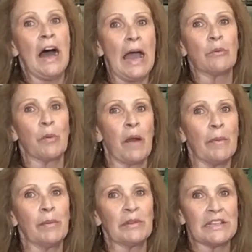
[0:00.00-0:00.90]
I will
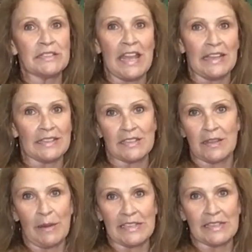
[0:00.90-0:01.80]
probably take it to
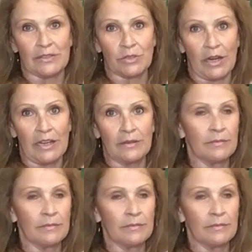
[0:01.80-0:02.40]
the buy-sell trade.